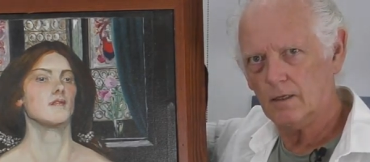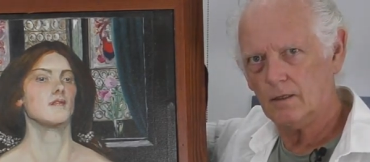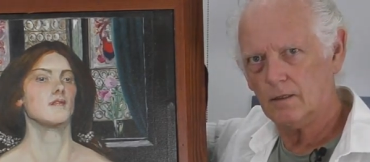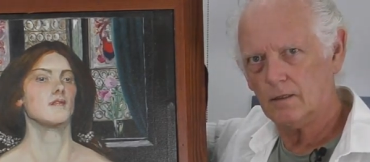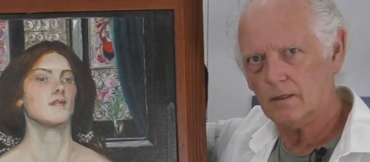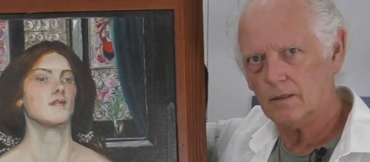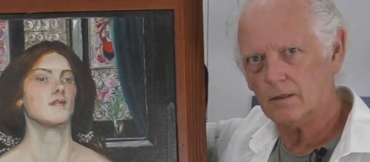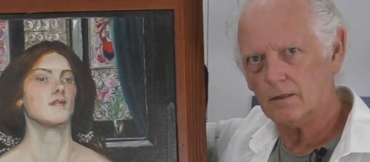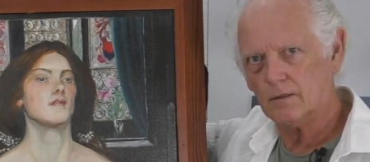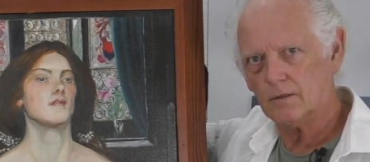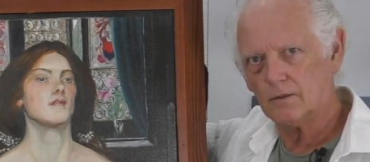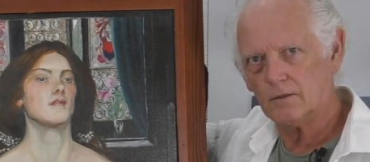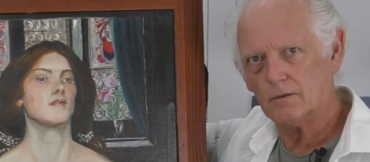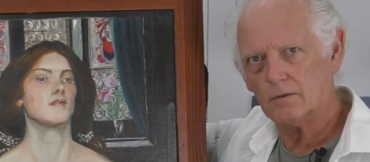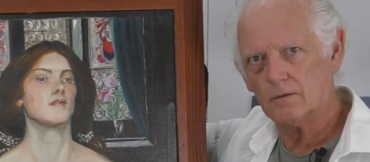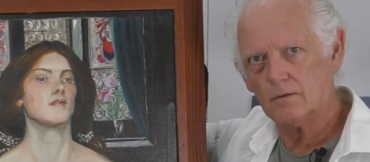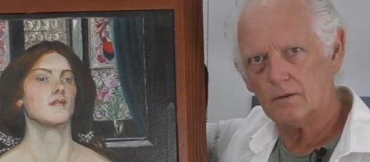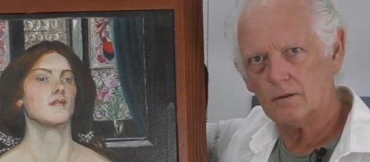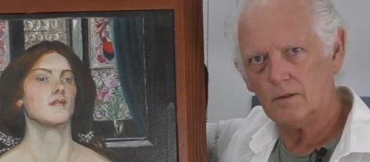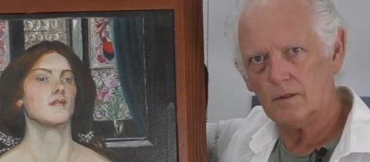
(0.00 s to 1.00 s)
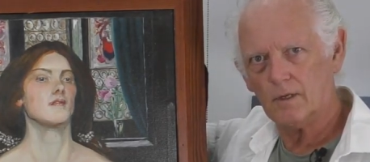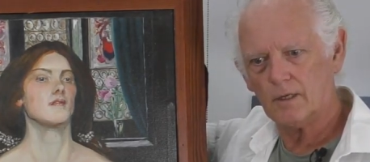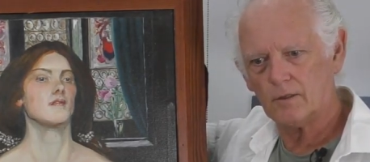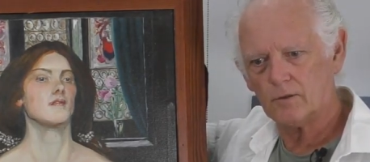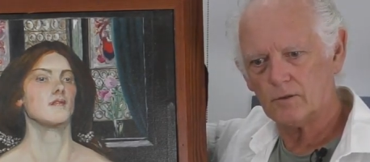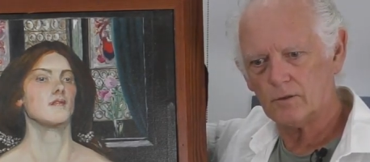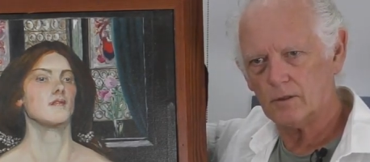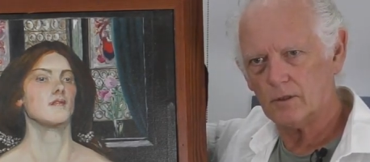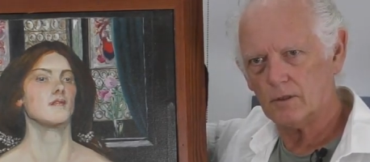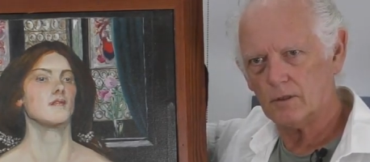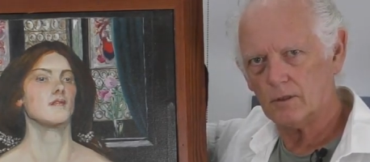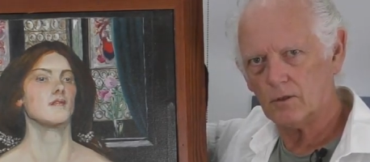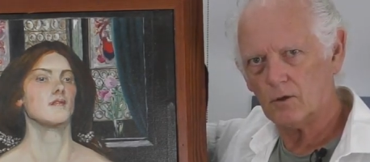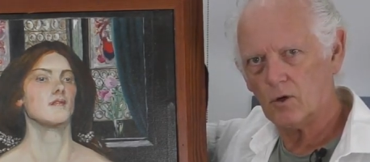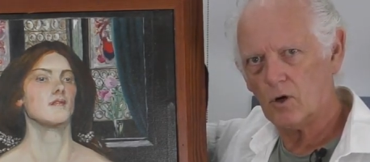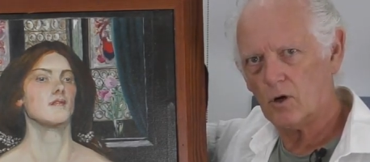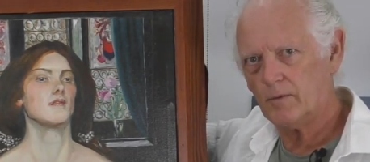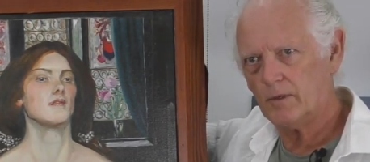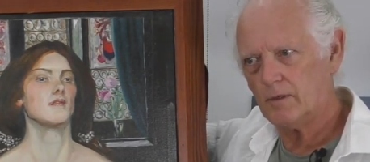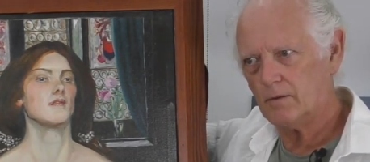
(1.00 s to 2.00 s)
Speaker 1: It's actually a
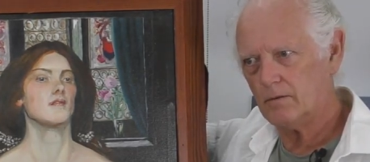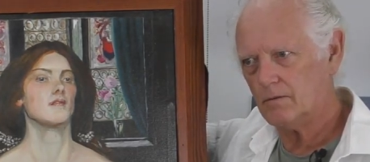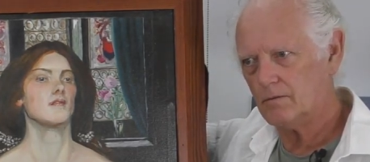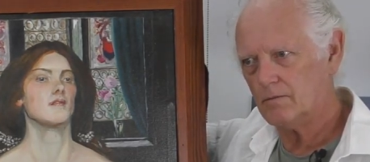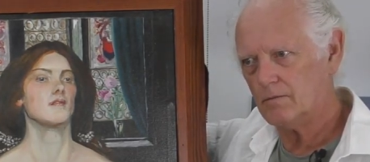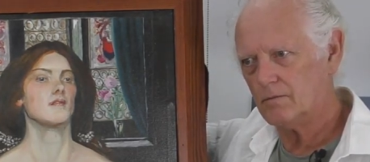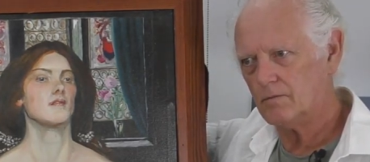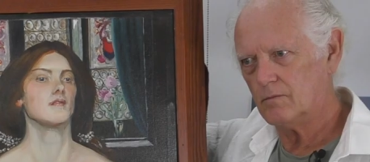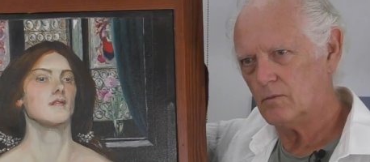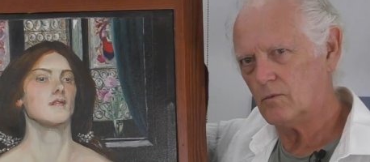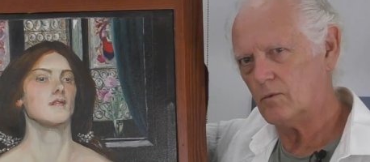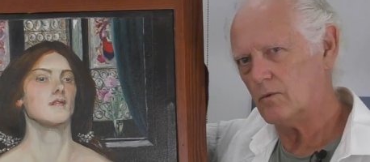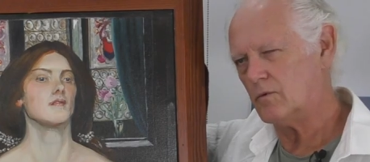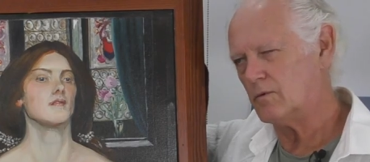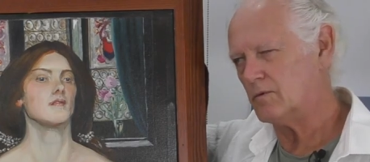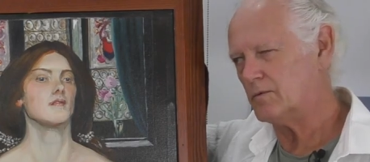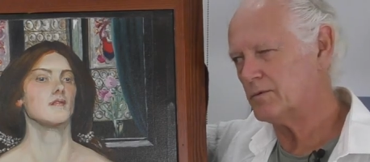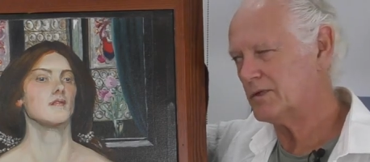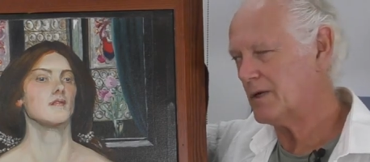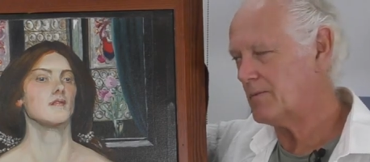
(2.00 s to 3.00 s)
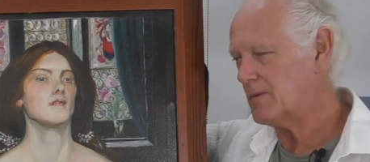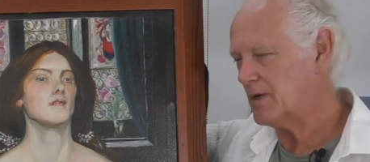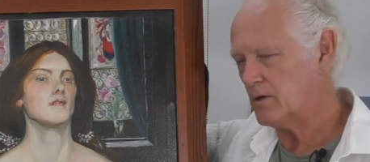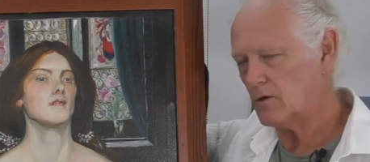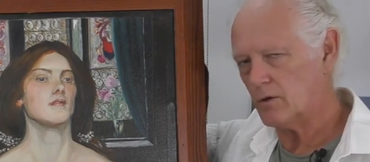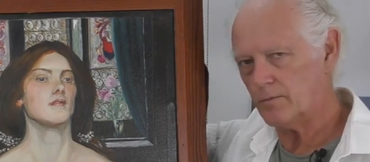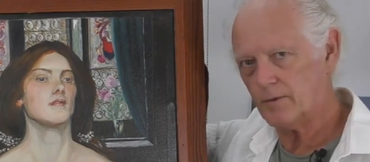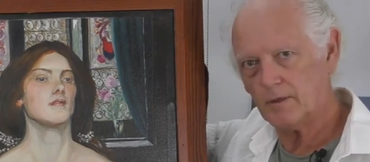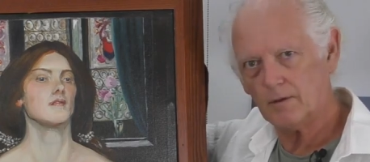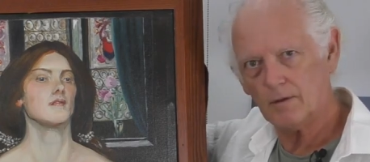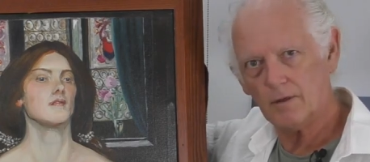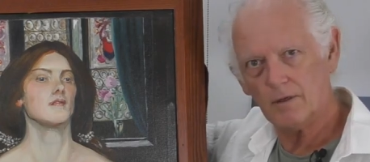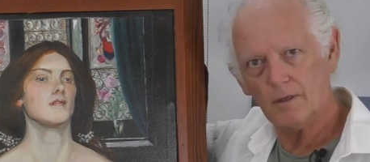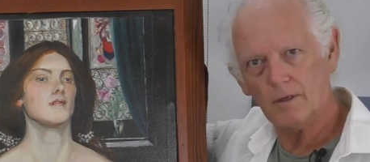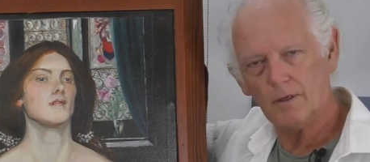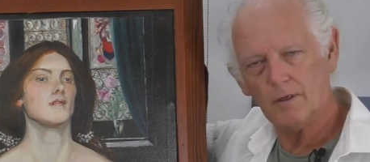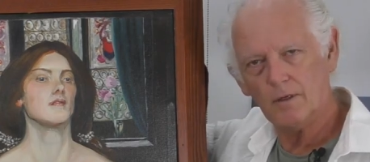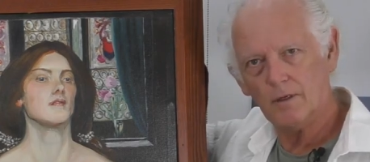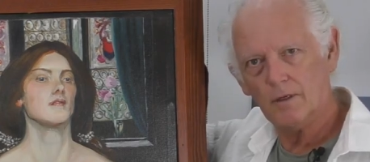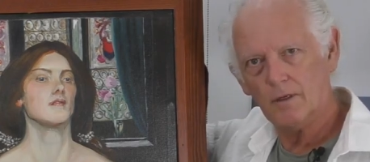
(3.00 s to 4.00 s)
copy or semi-copy
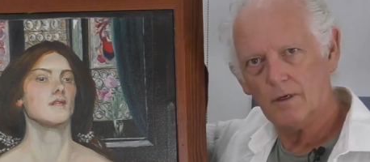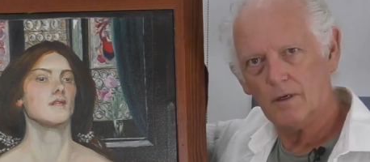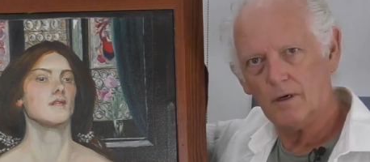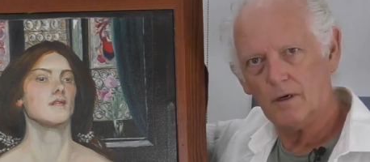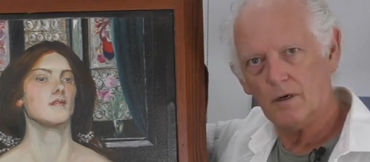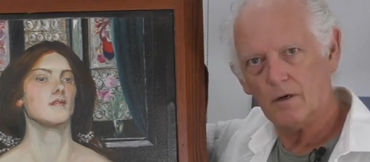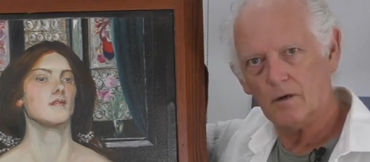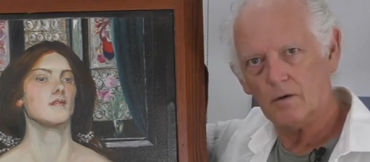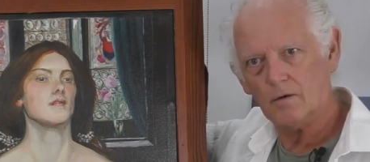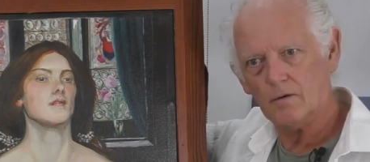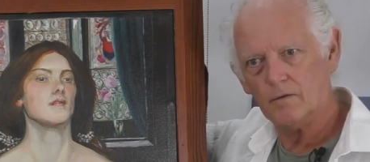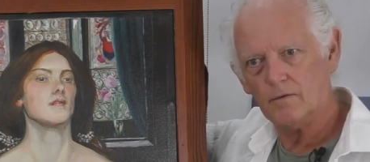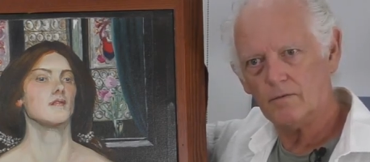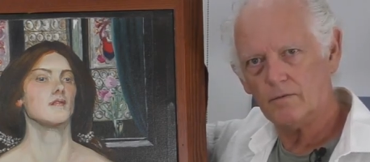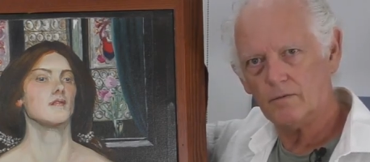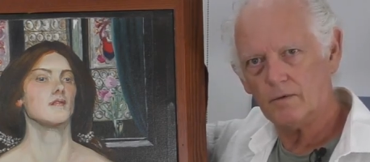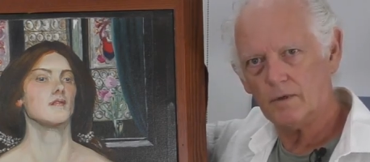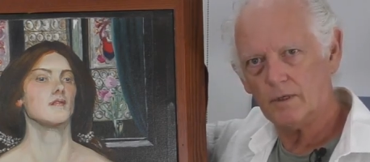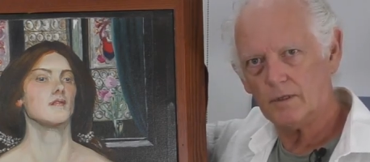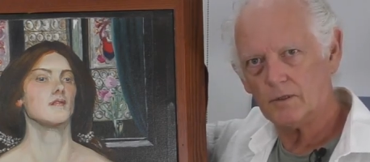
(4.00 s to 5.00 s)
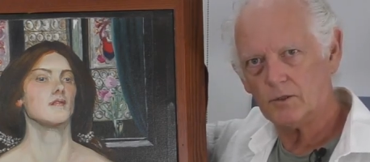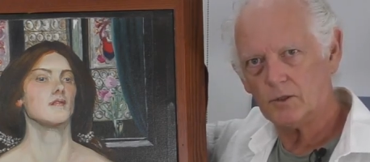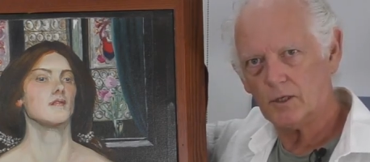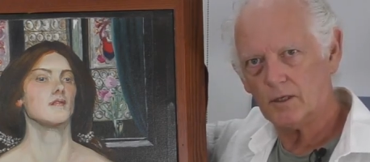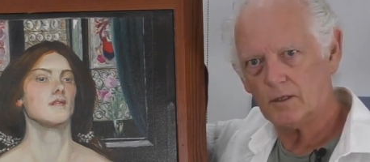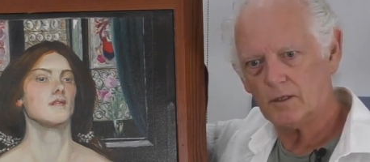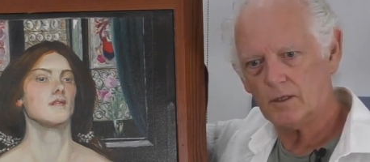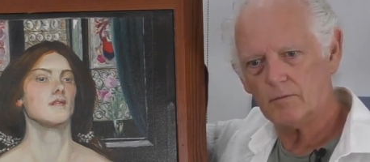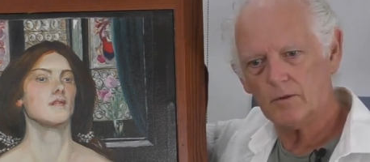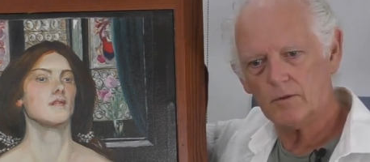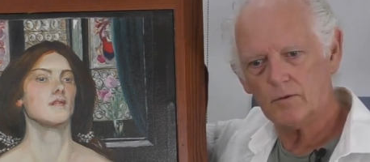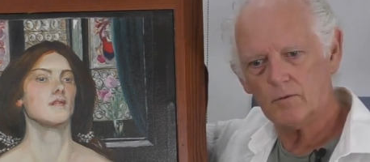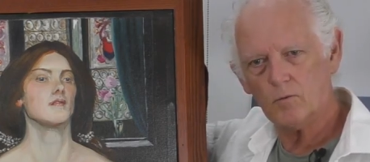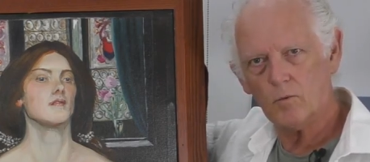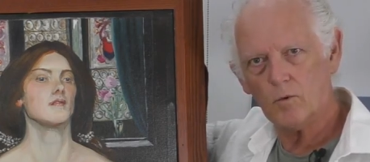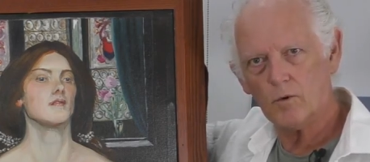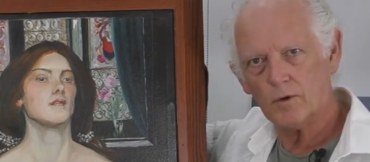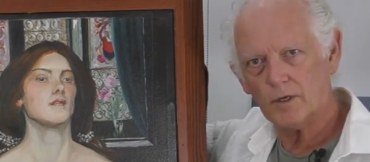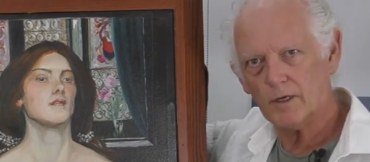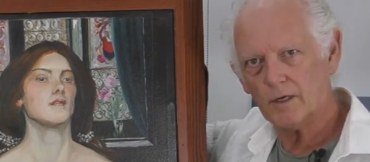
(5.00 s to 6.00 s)
of a J.W.
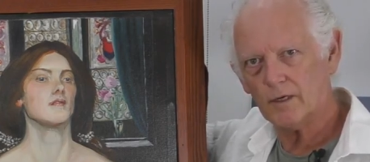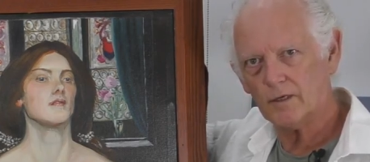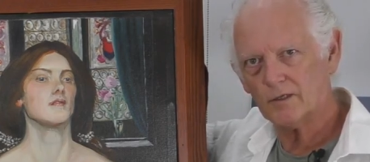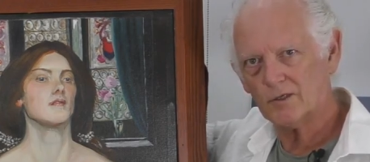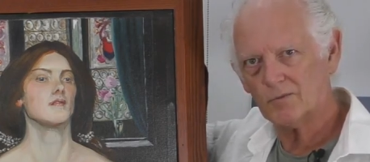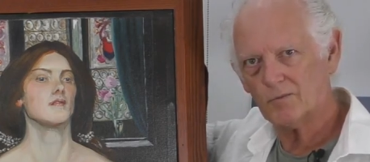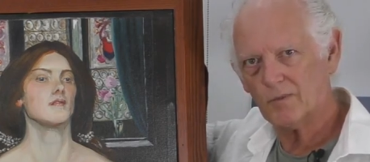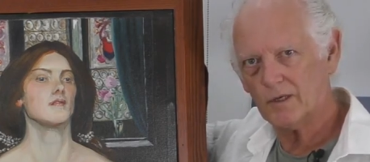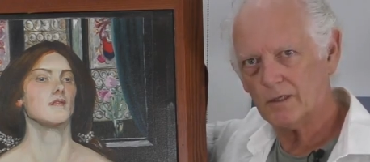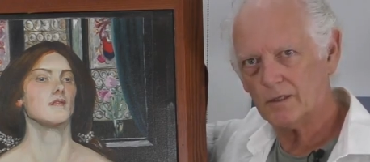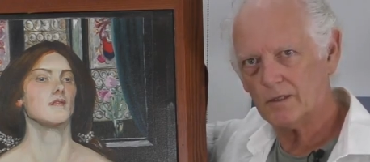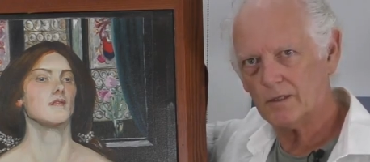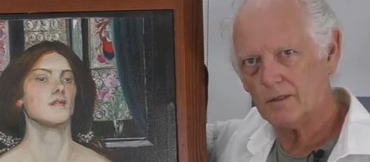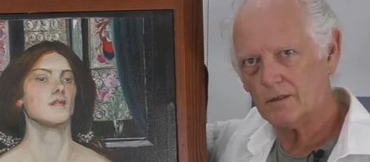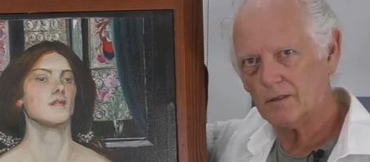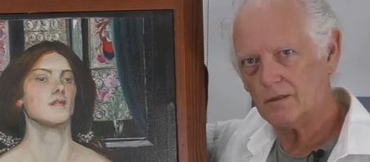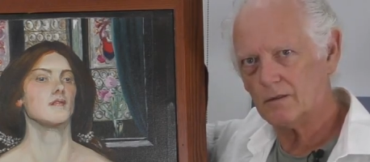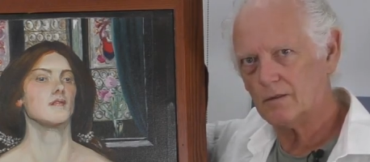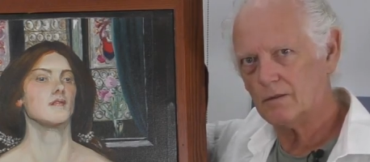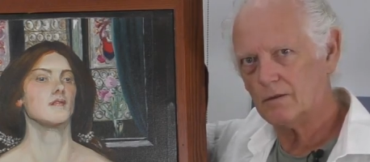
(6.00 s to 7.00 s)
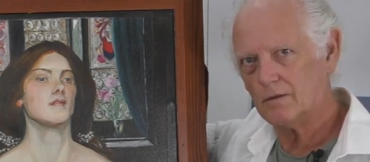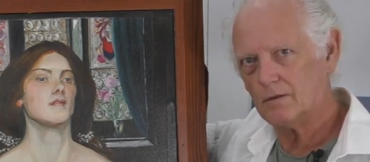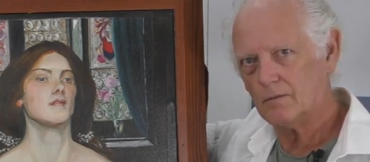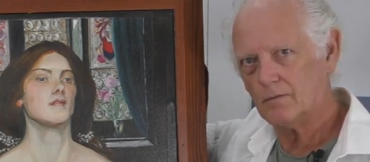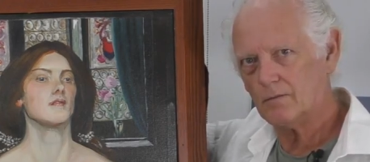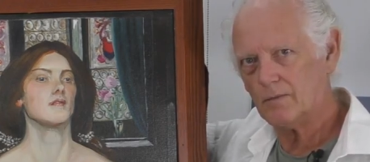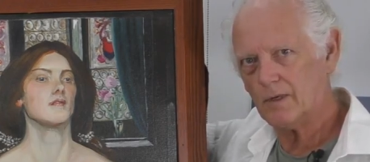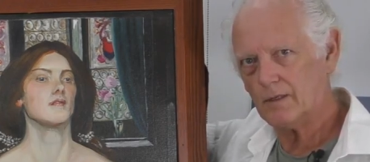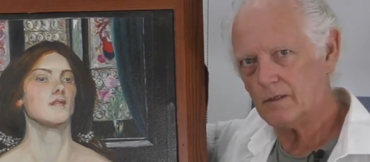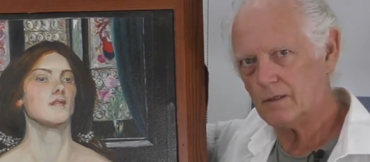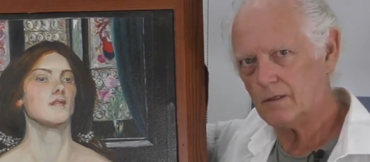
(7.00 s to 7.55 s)
Waterhouse painting painted